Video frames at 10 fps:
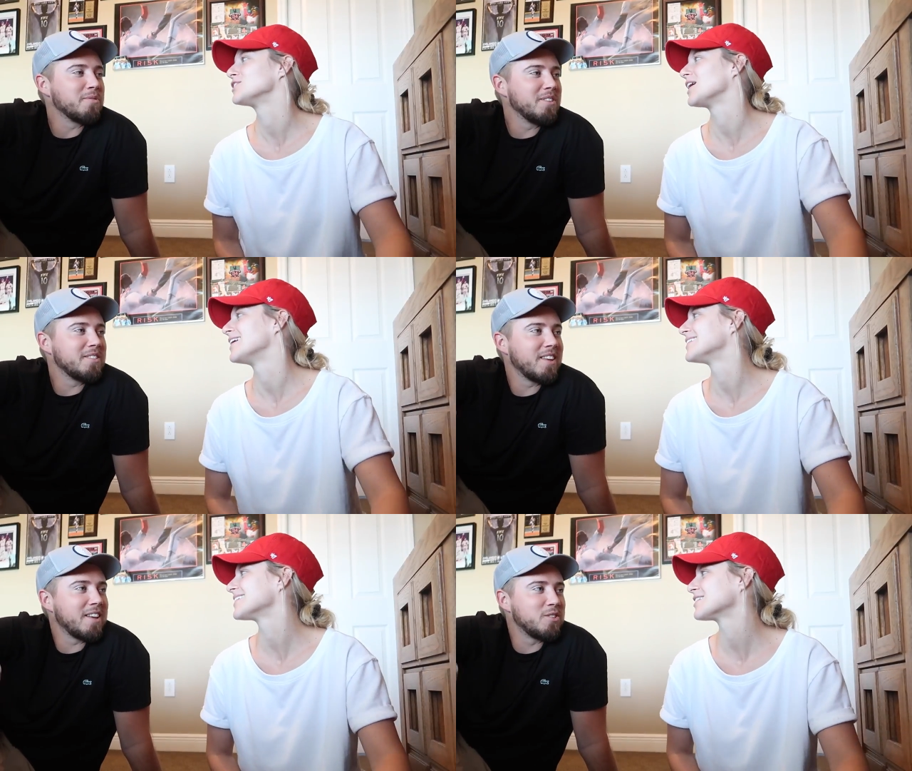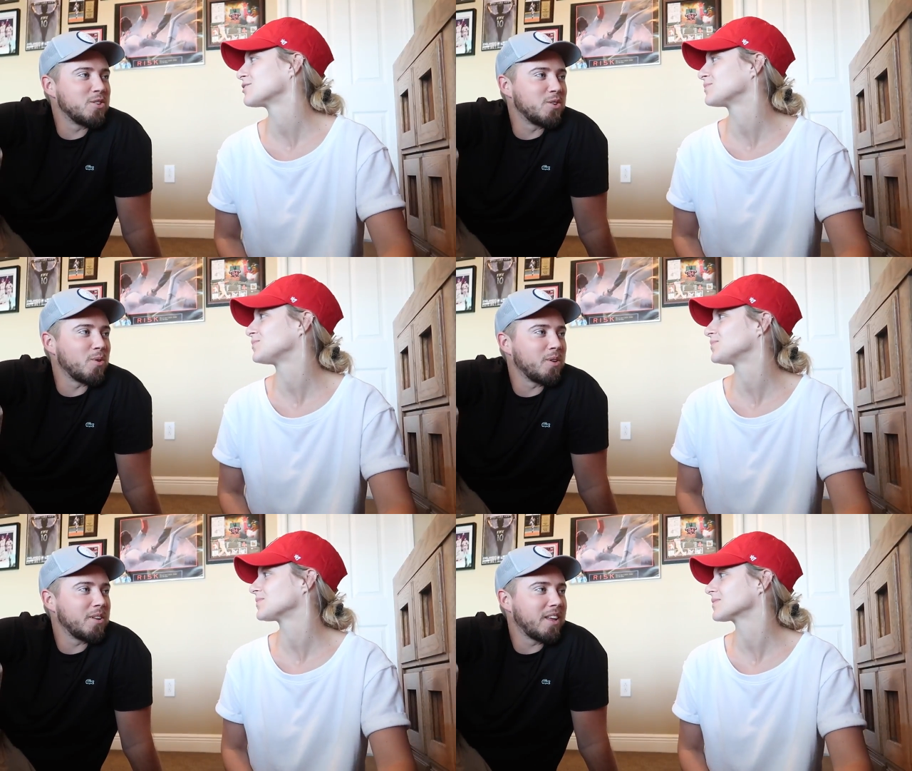Speaker 1: was going to say
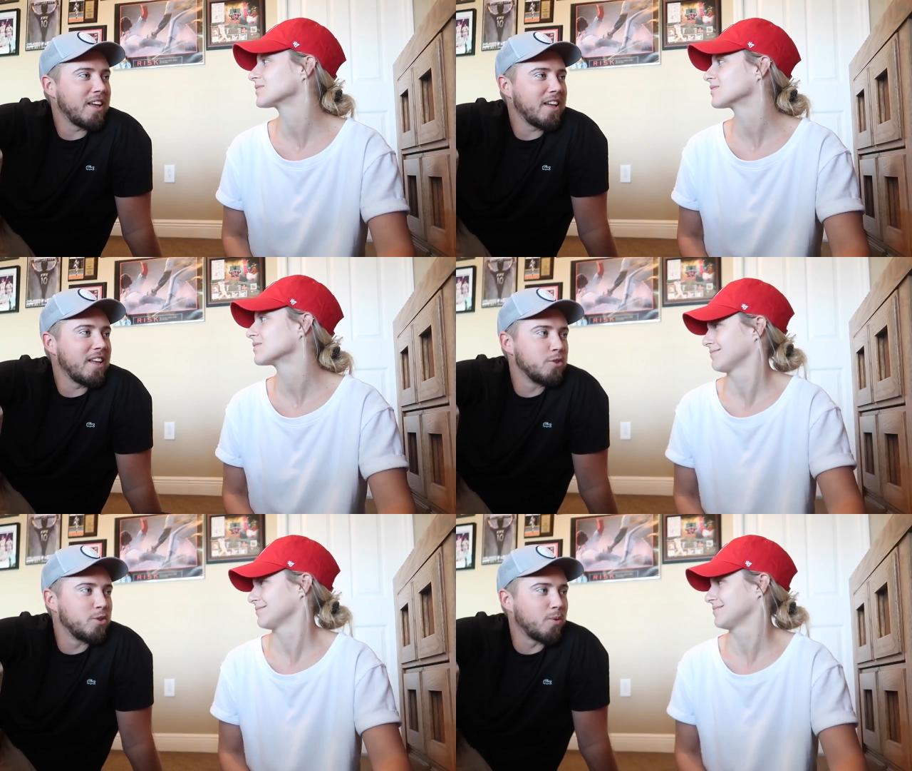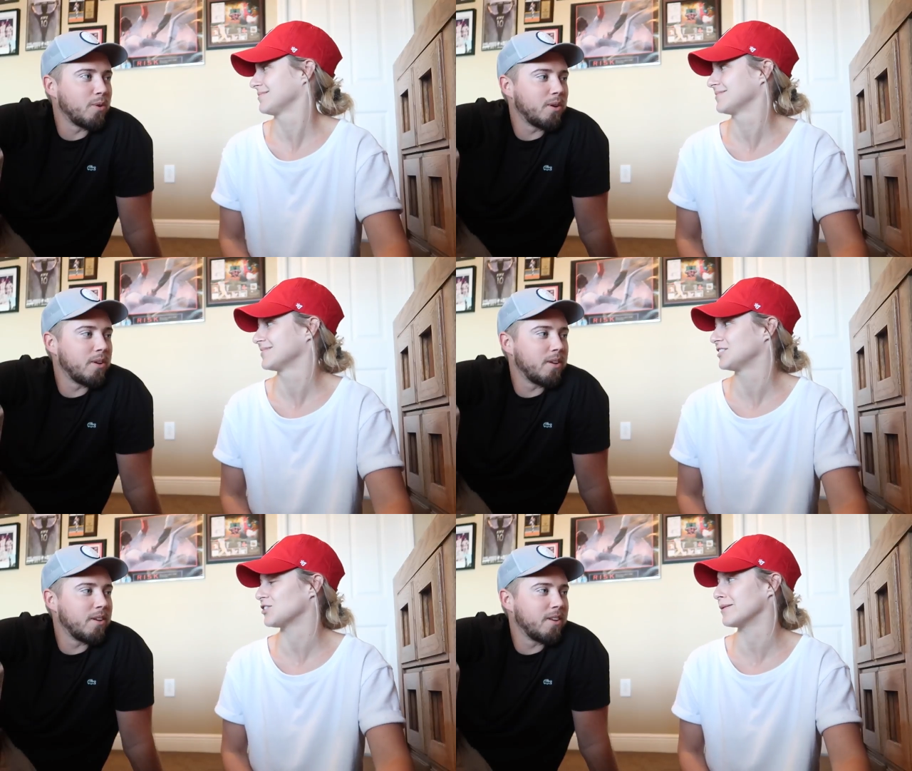shortcake. Short.
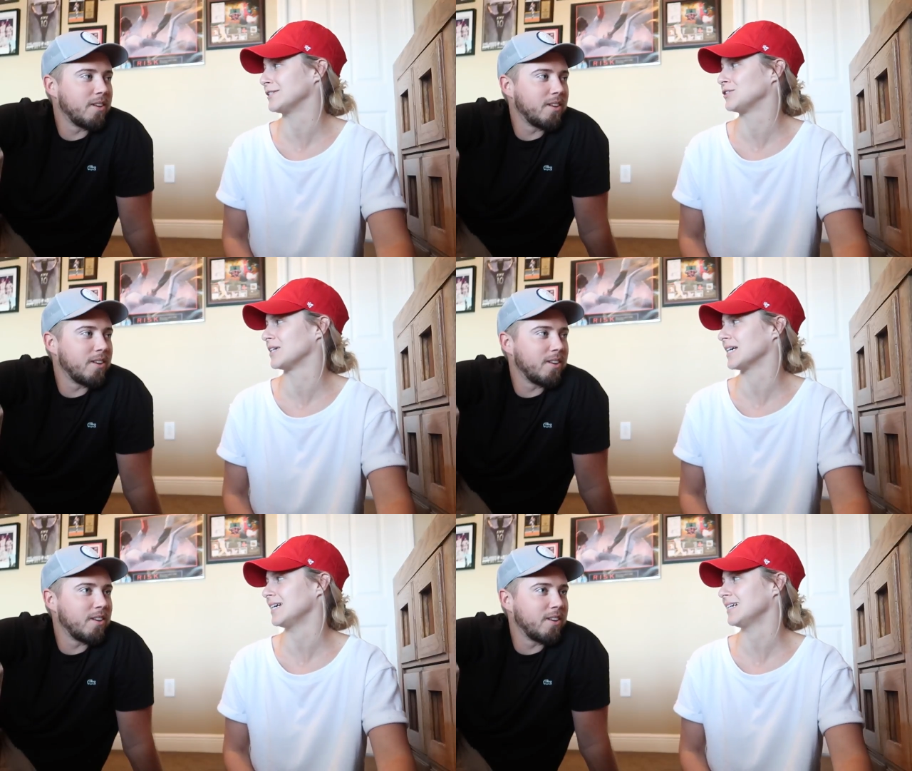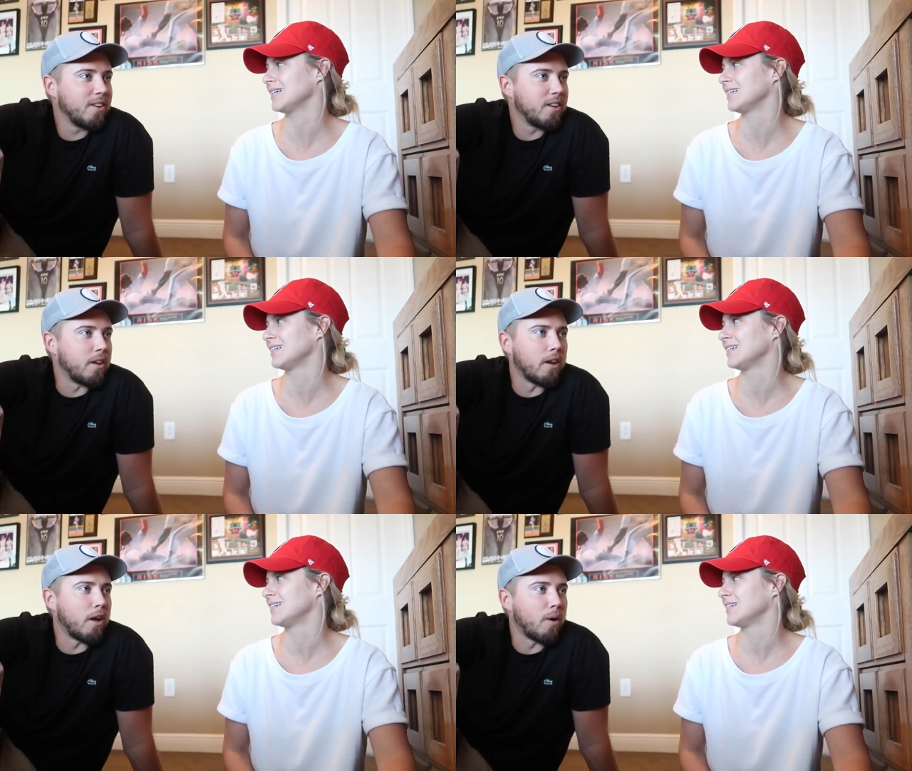
Speaker 2: Strawberry shortcake?
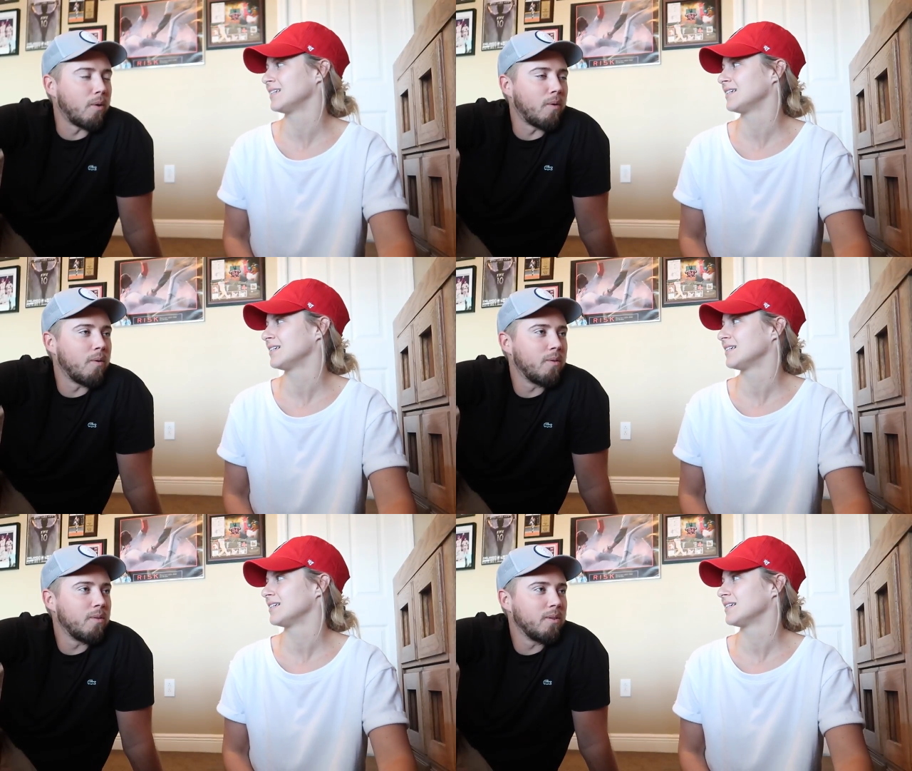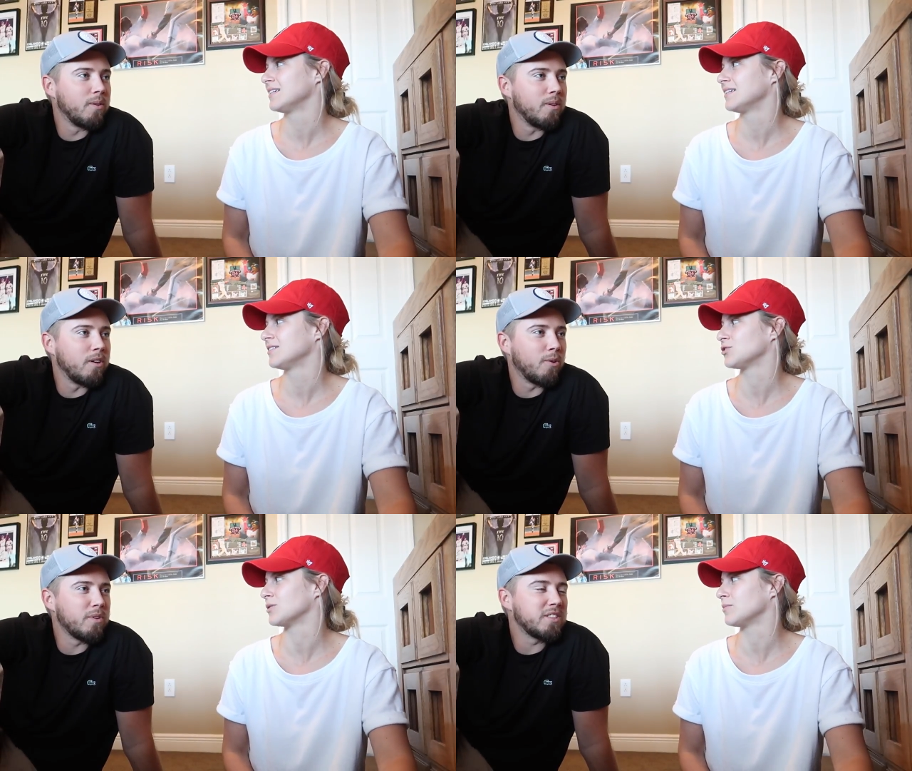
Speaker 1: No.
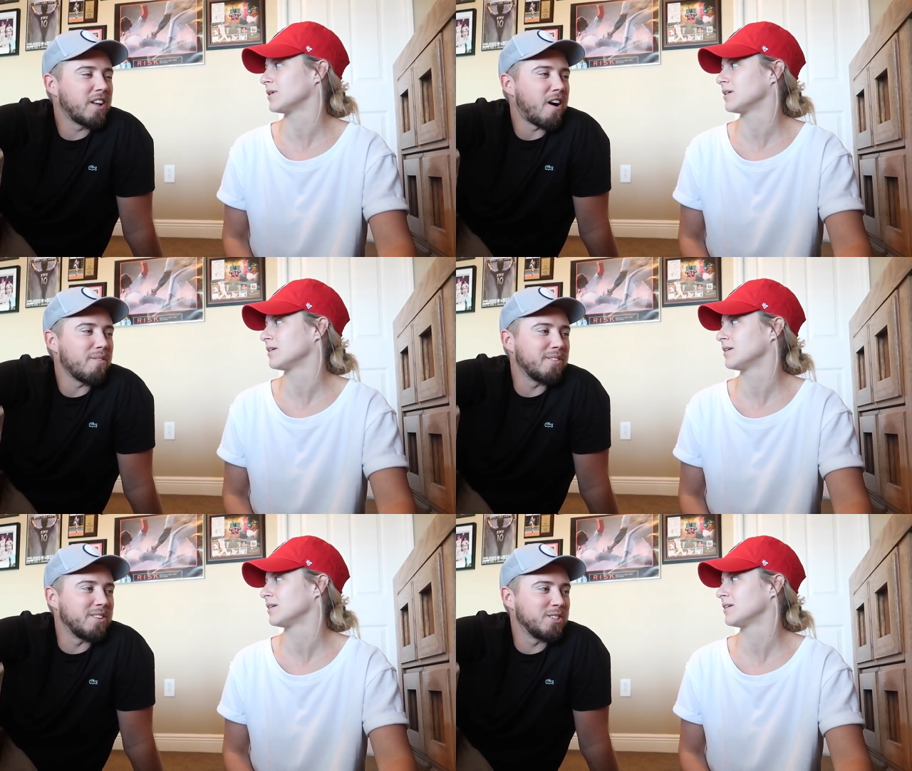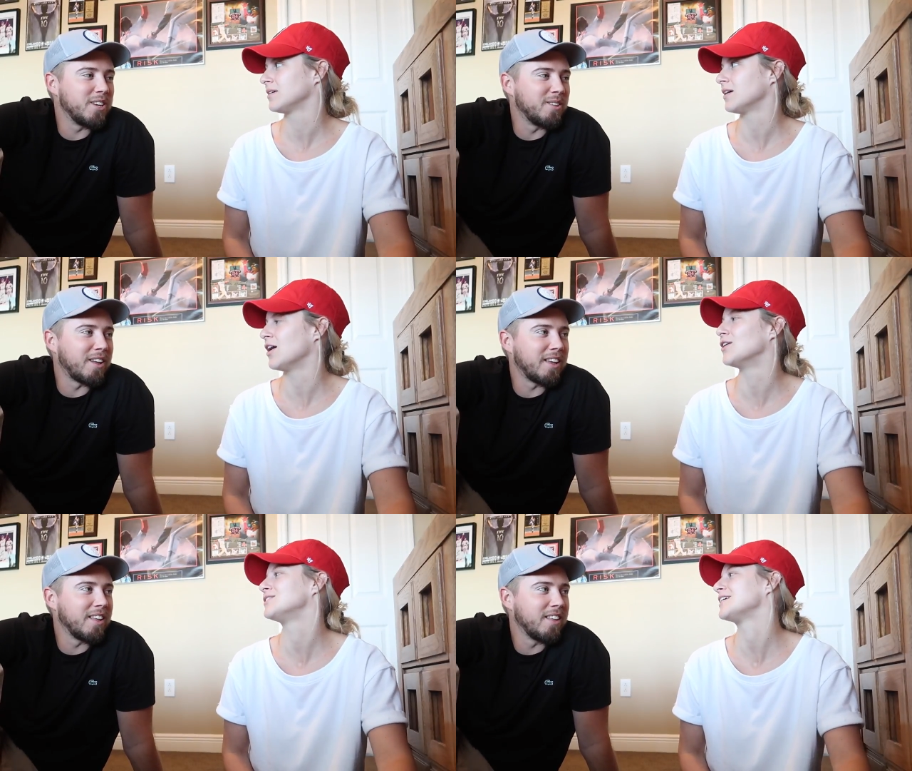But what's the coffee shit
Speaker 2: you like?
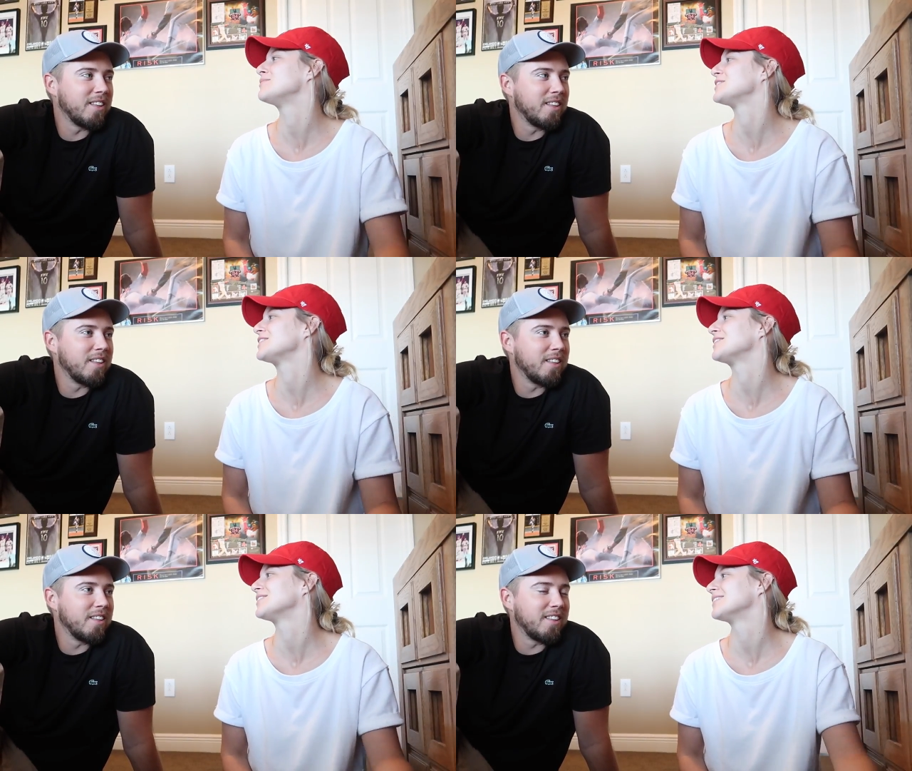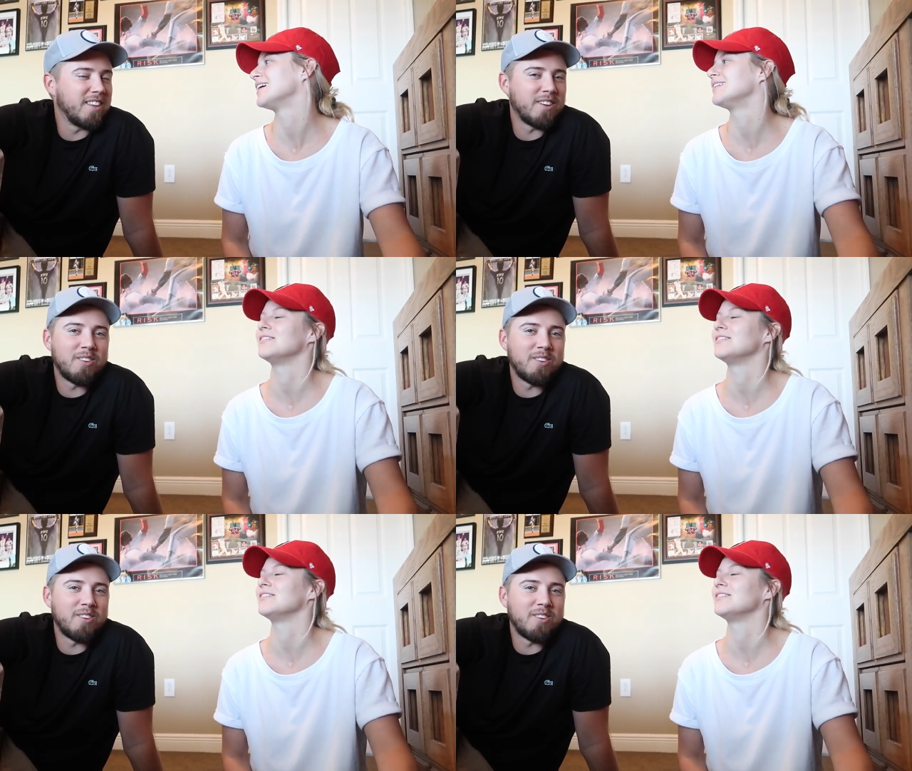Oh, tiramisu.
Speaker 1: Yeah, I